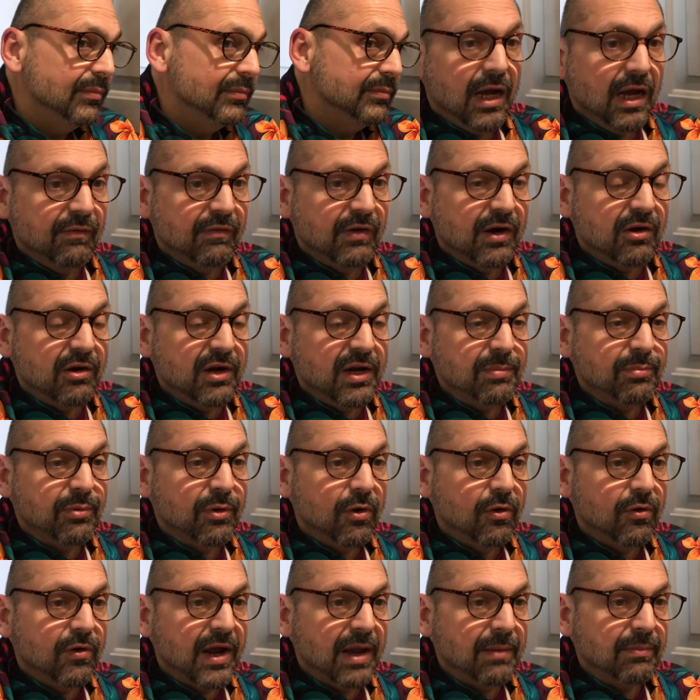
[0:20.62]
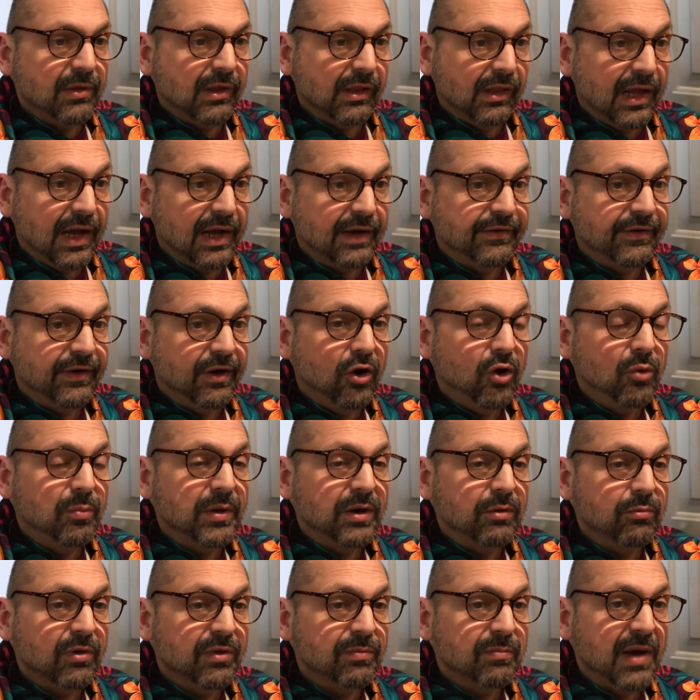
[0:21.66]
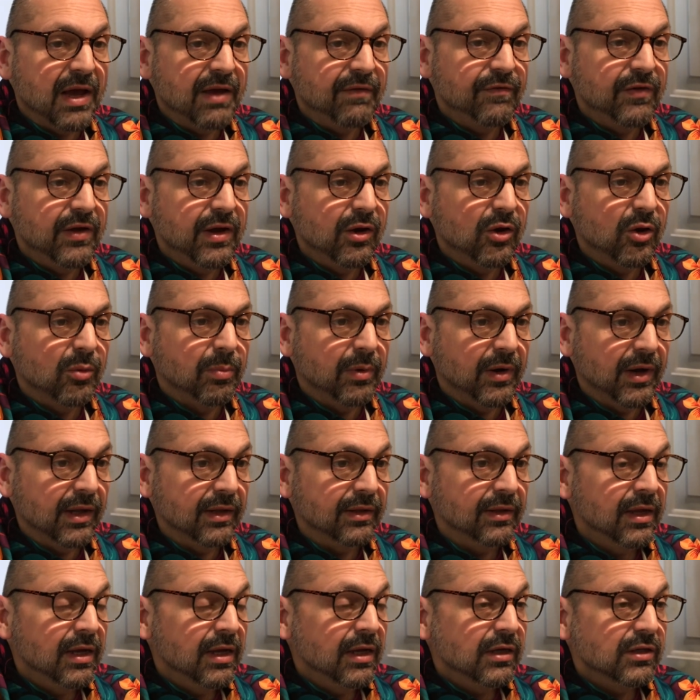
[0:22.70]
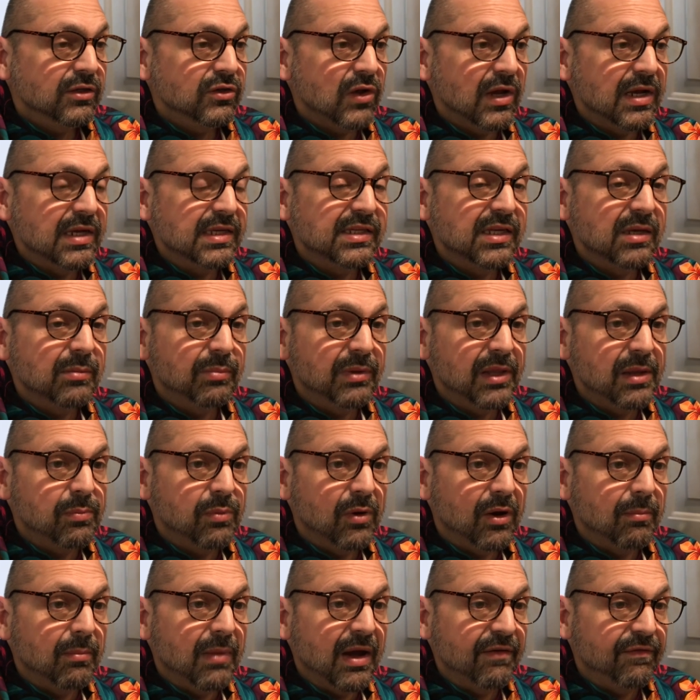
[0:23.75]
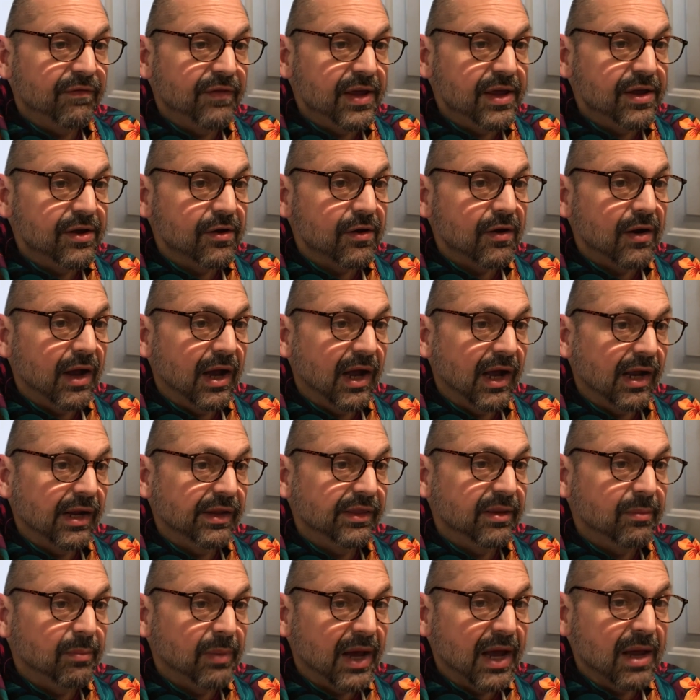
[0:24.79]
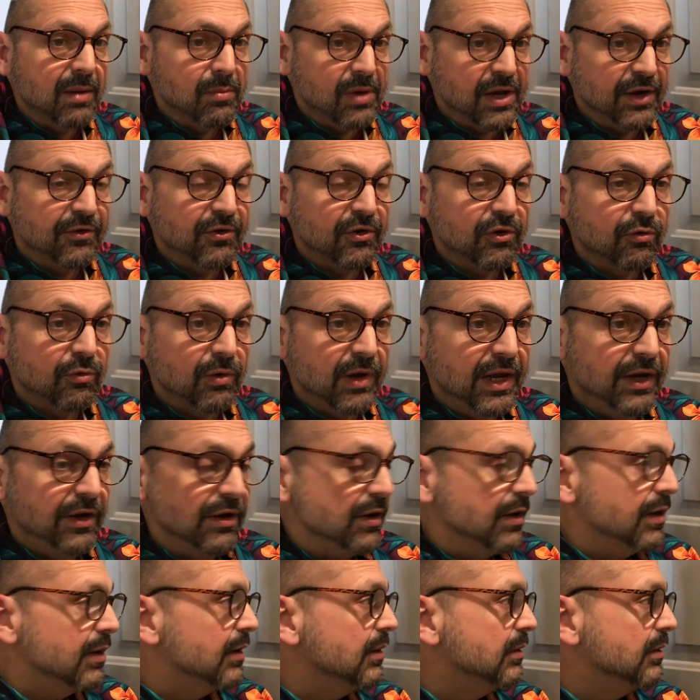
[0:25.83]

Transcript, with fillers: I've already programmed the lock to open with my fingerprint, so I simply put my finger on the biometric reader.